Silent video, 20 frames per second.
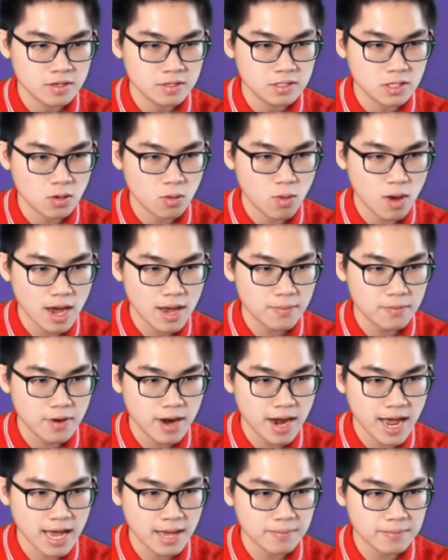So y
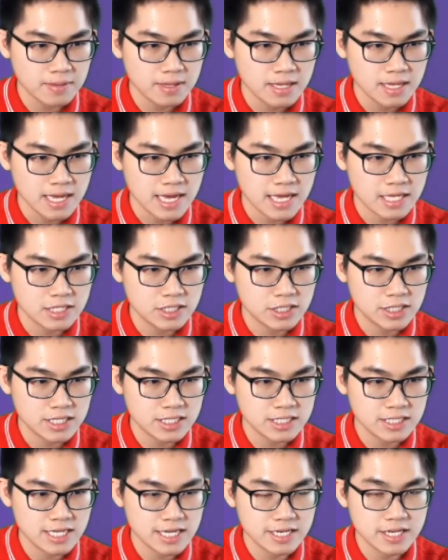prime is
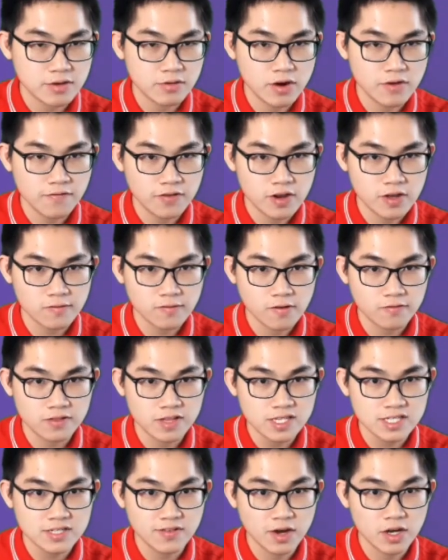just the derivative of
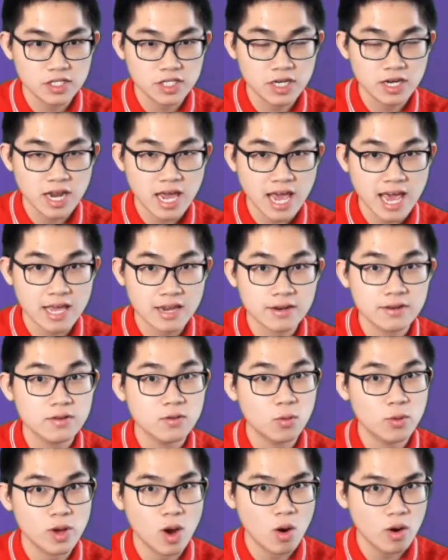this function, and
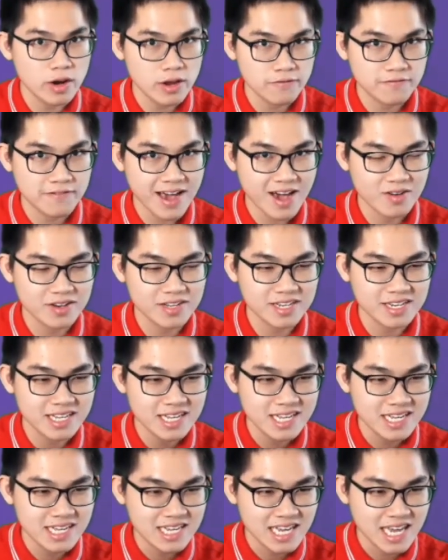we already found it.
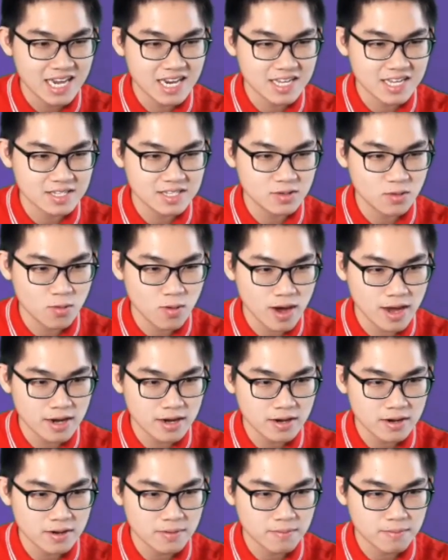It is
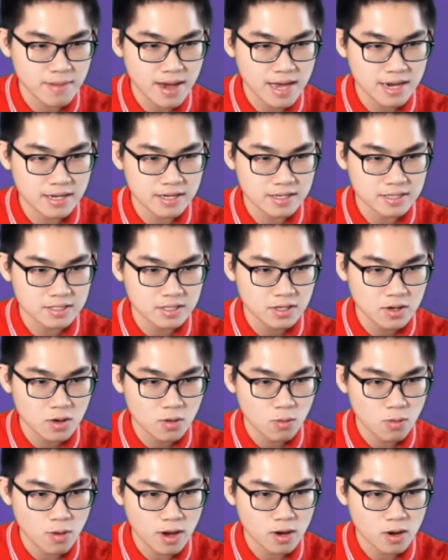1 minus
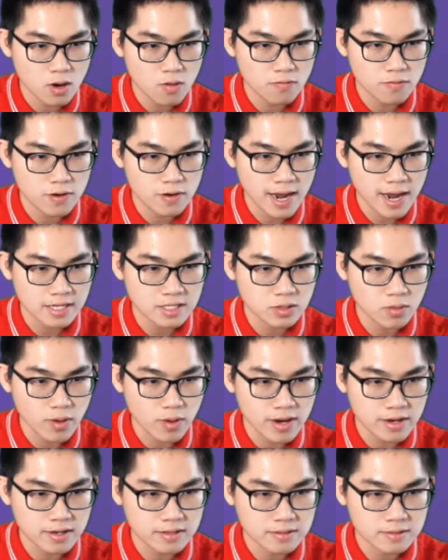1 over x
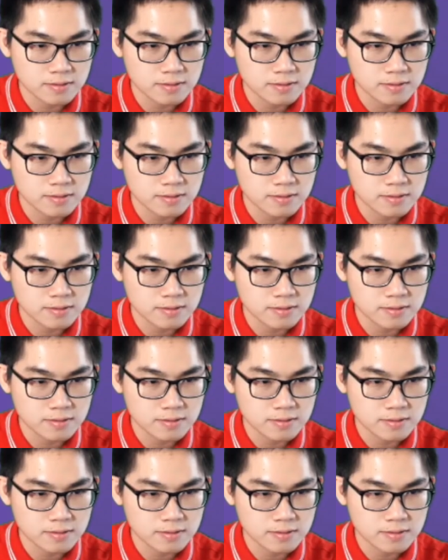squared.